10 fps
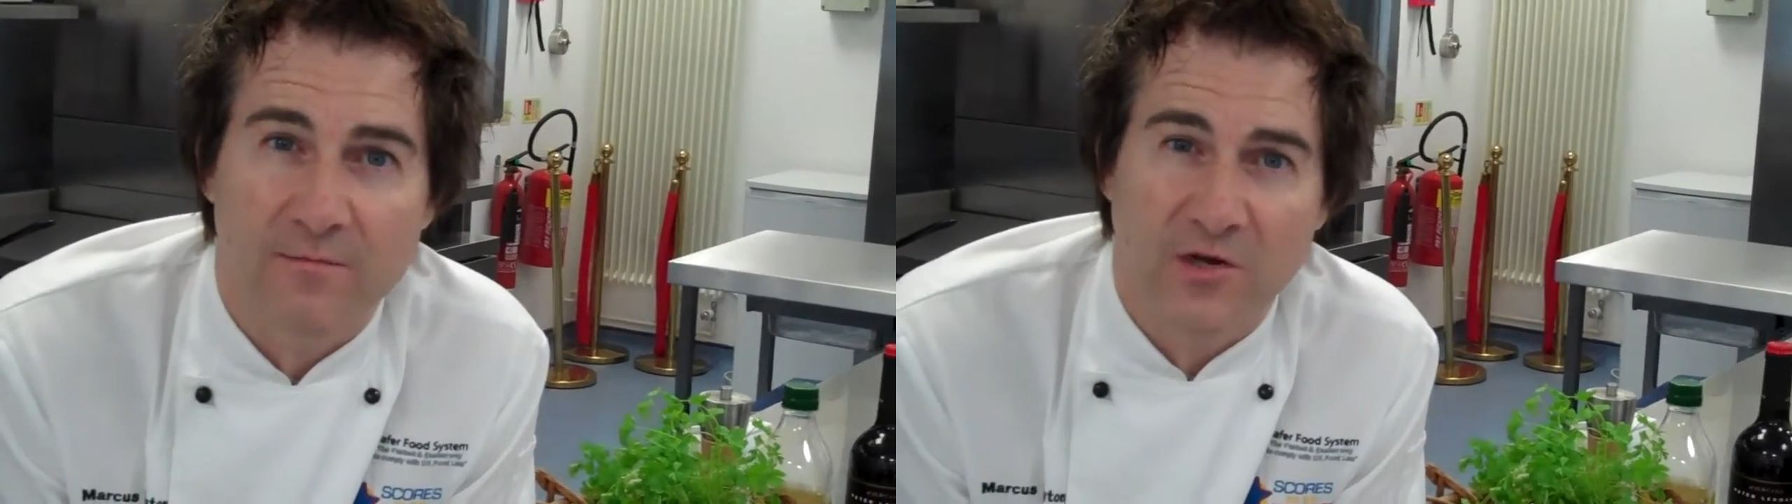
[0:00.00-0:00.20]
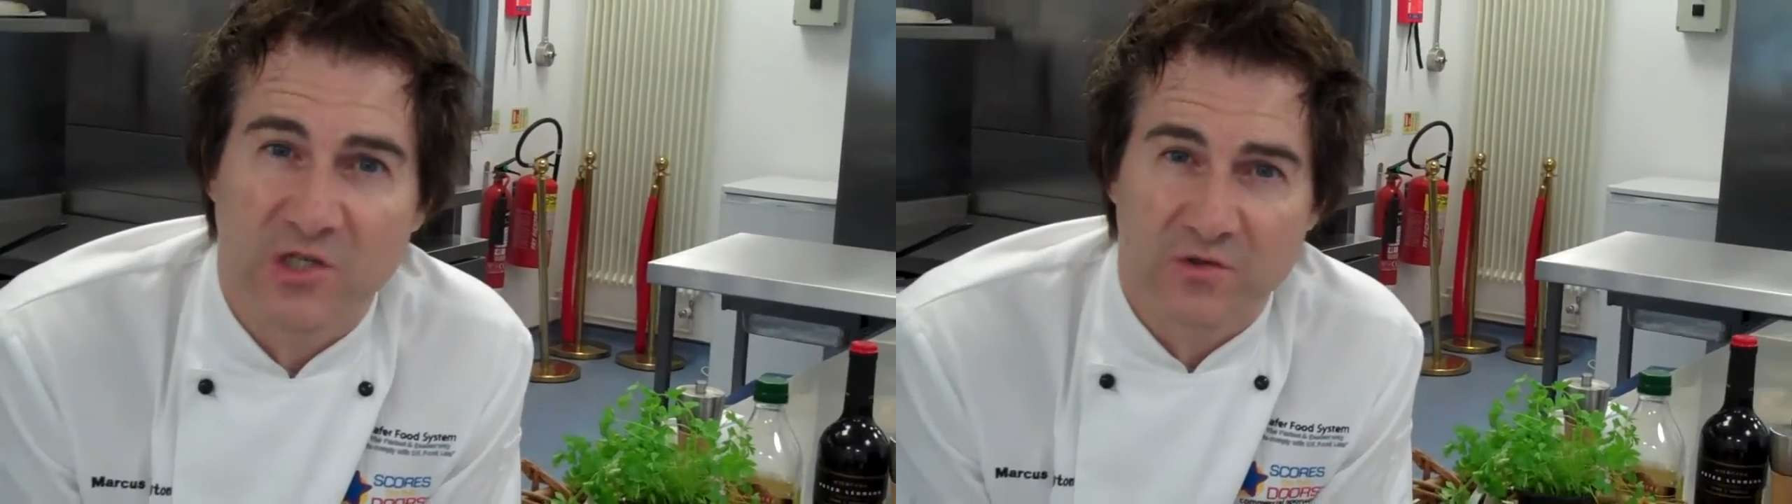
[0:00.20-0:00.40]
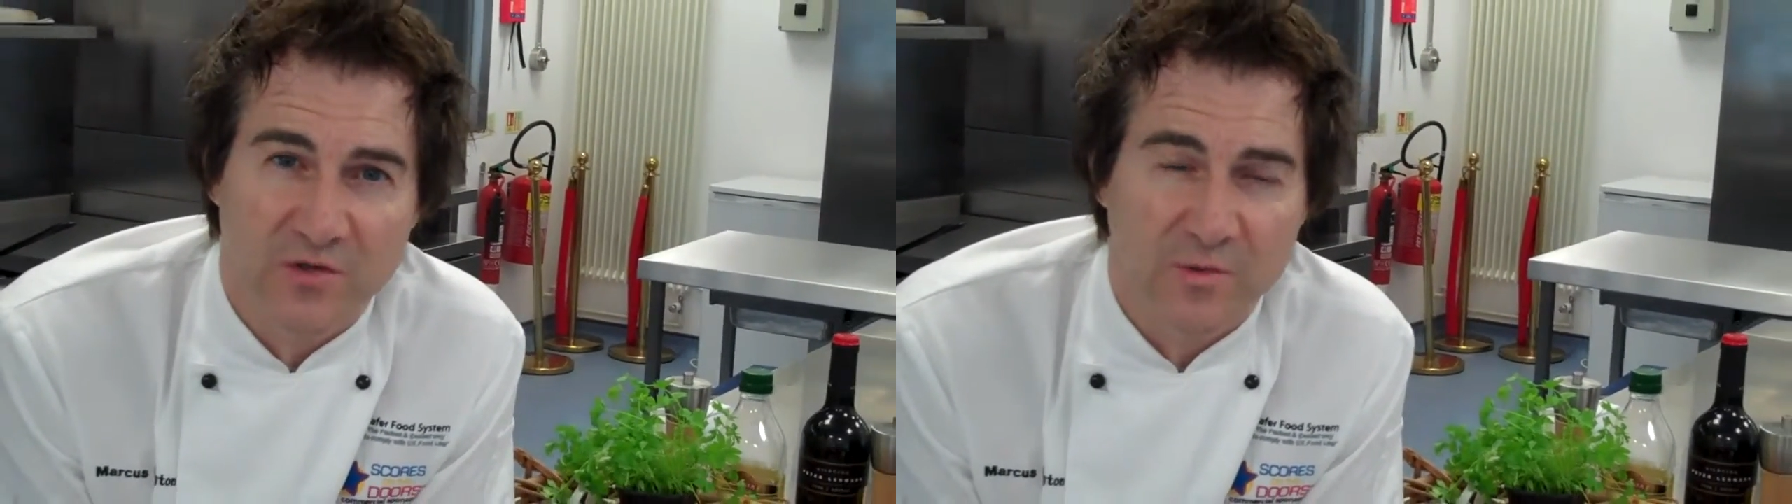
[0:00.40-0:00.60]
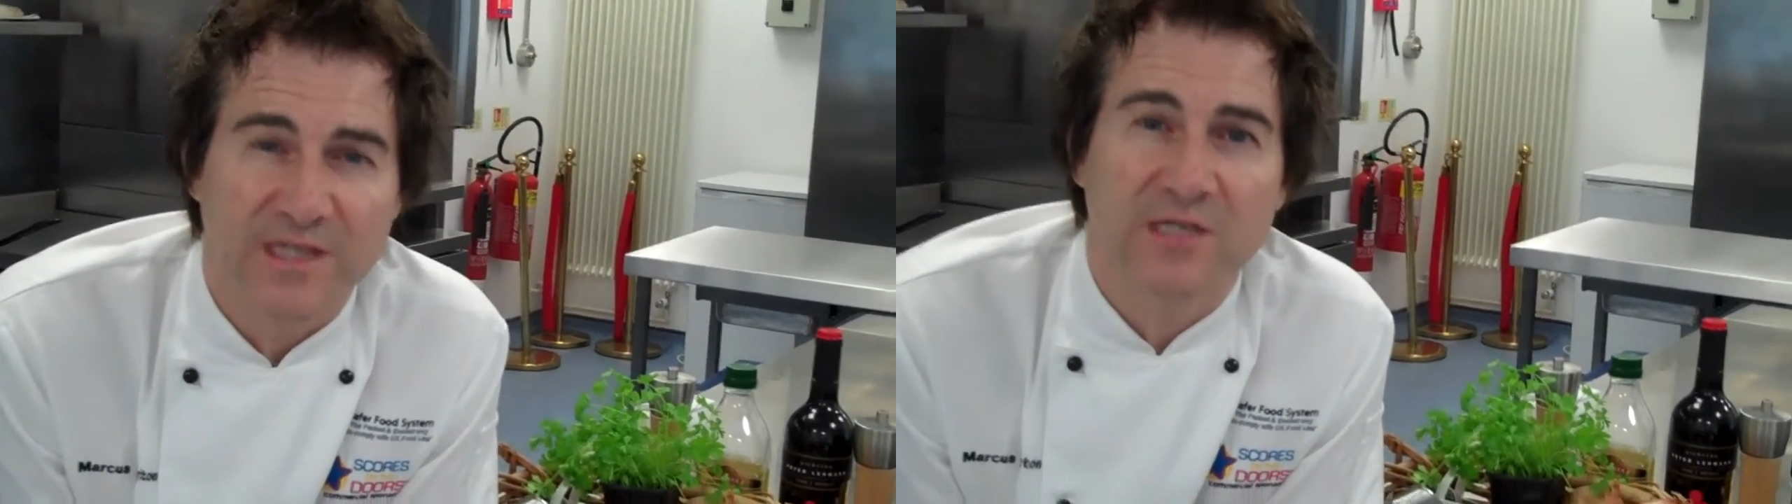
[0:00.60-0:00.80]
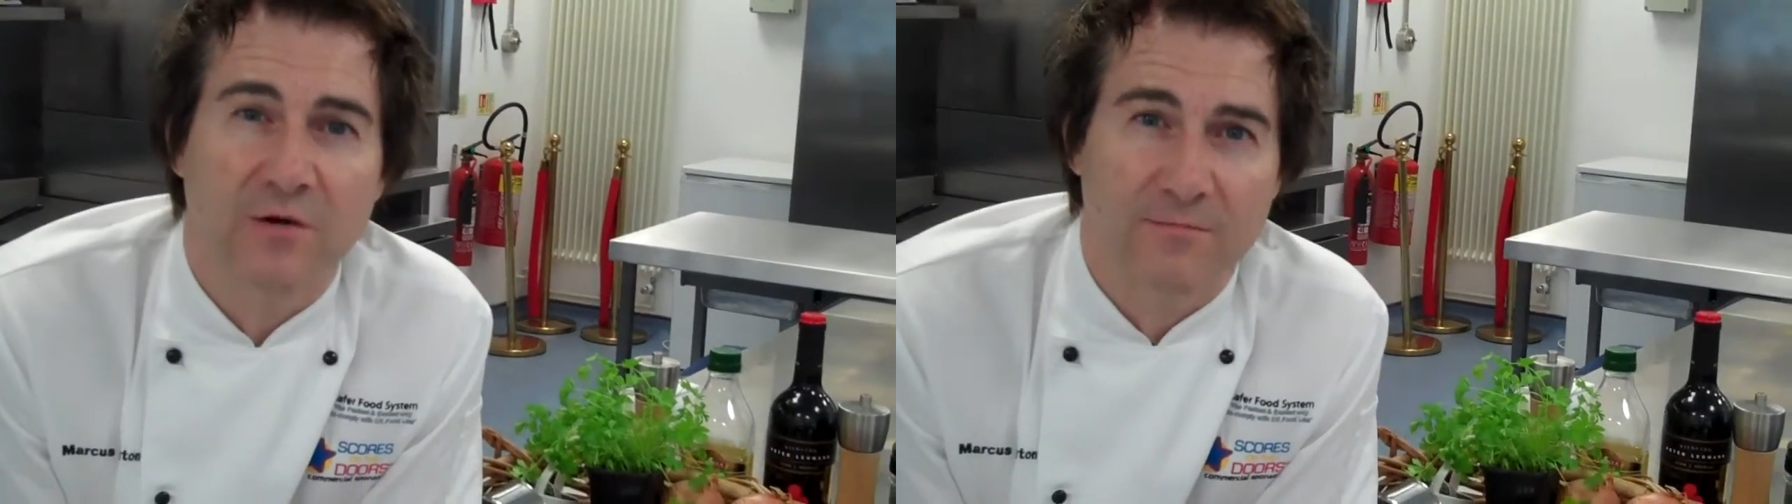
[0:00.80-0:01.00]
module that
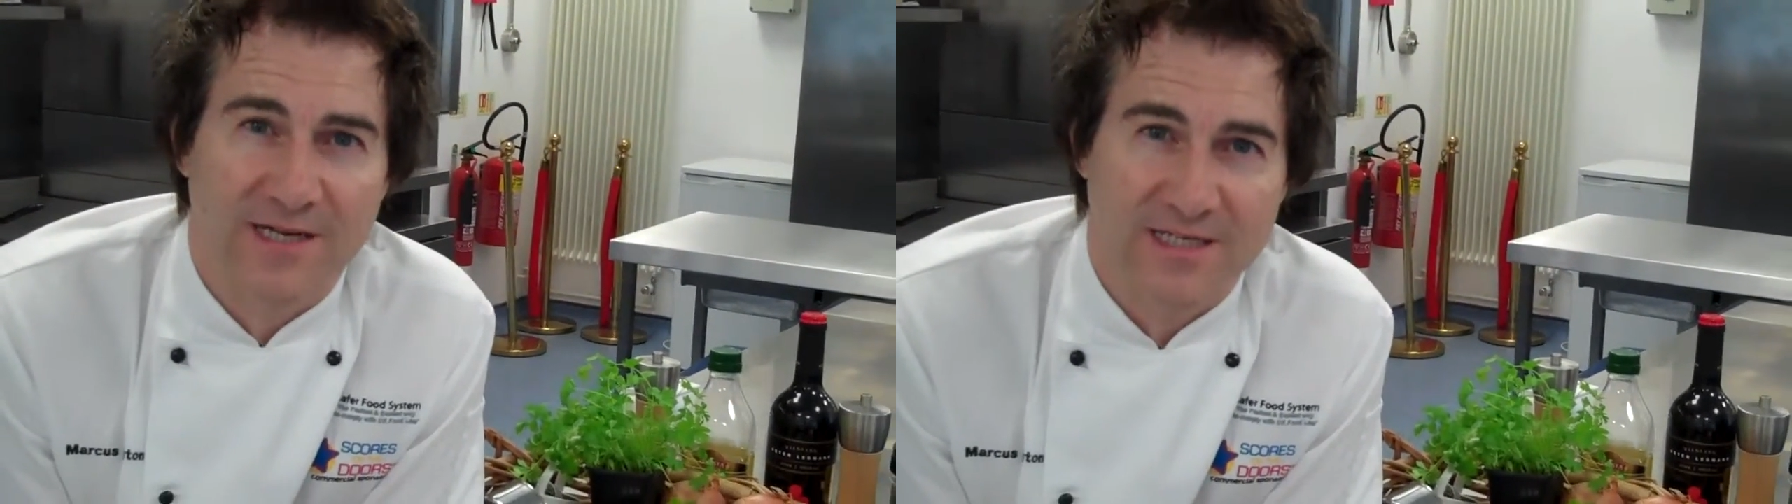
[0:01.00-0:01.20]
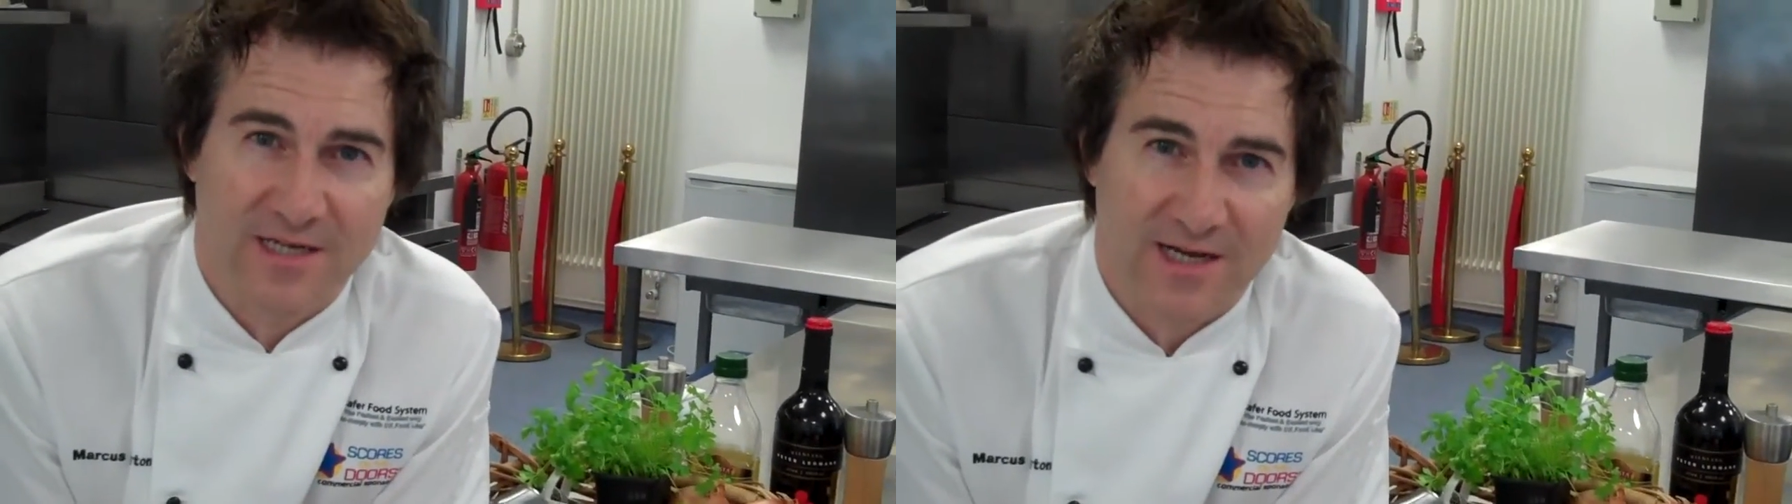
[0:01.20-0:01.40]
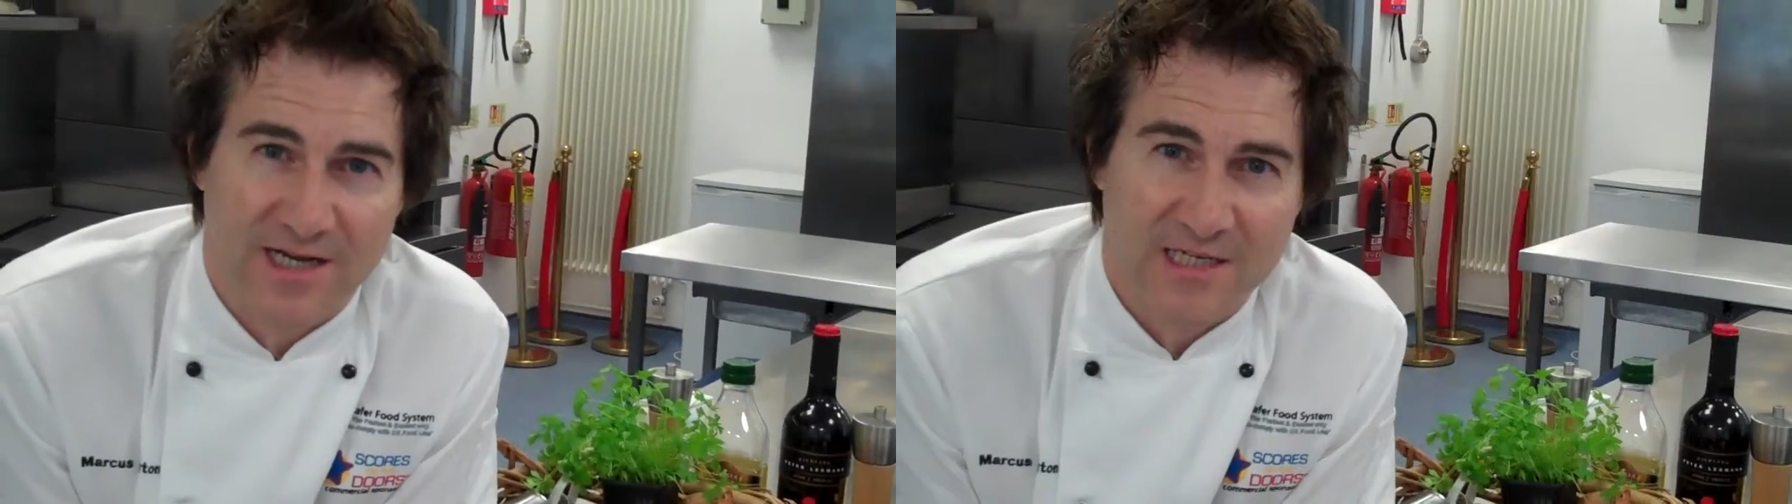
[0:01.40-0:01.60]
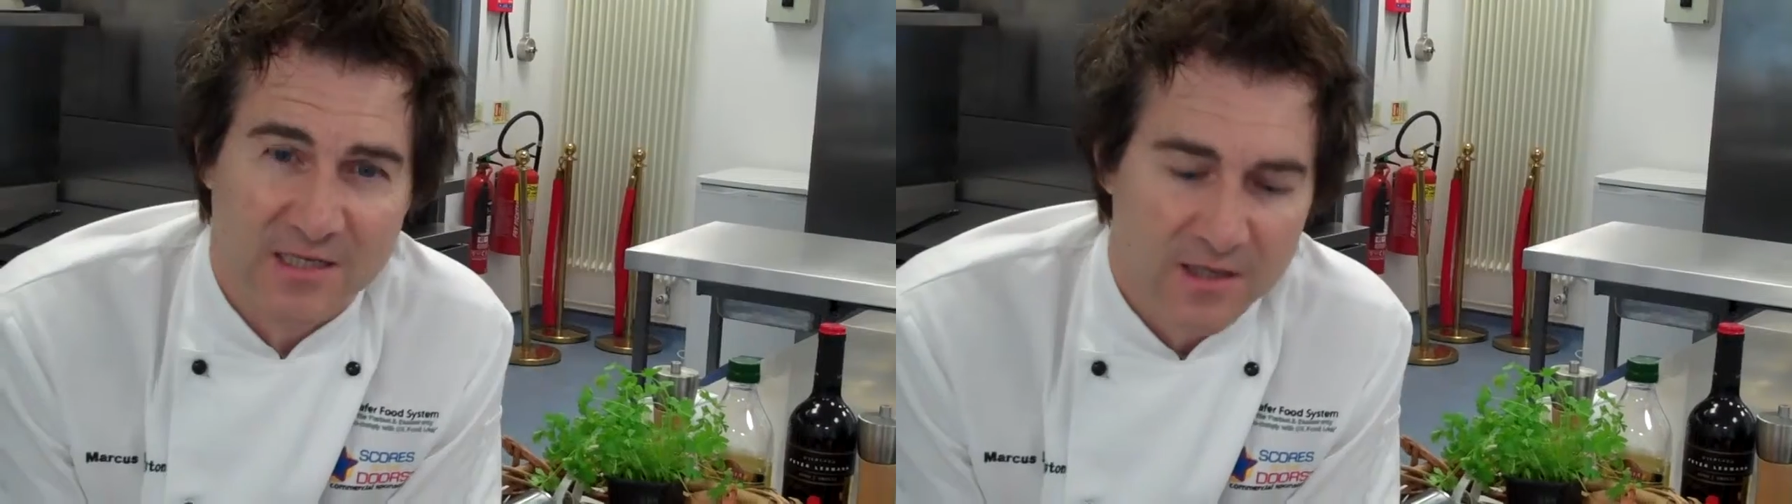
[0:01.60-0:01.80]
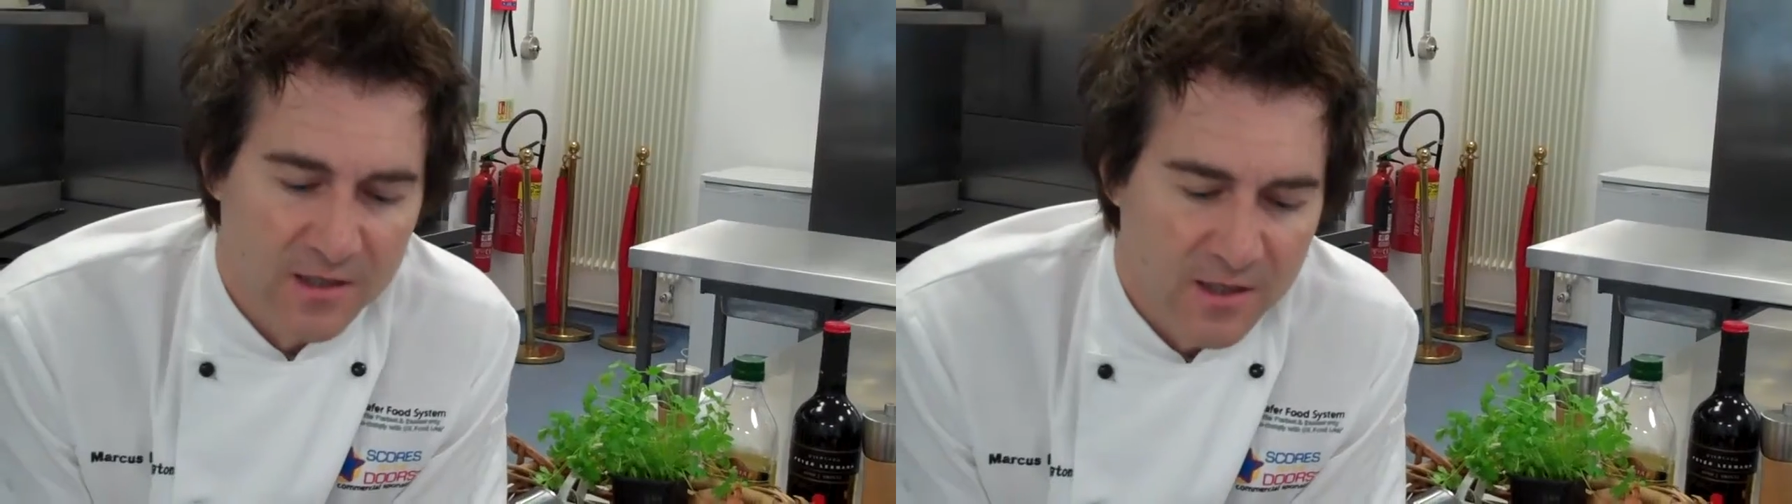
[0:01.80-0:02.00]
we do on
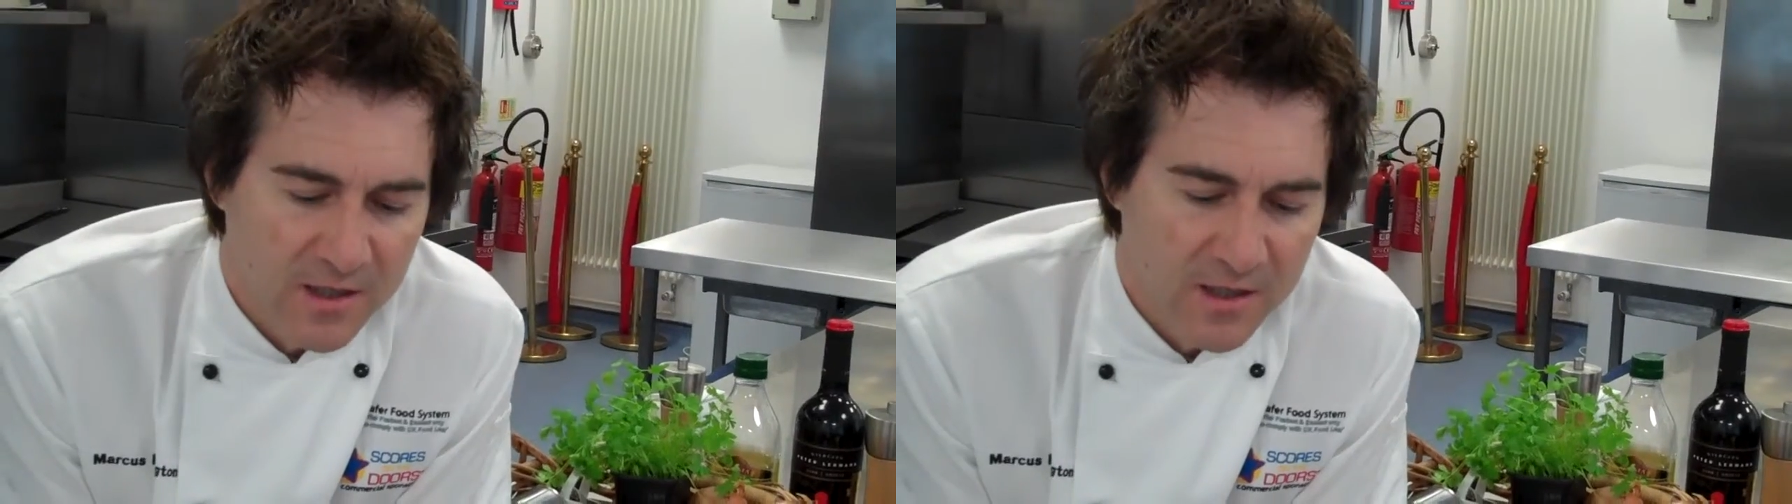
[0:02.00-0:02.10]
Masterclass.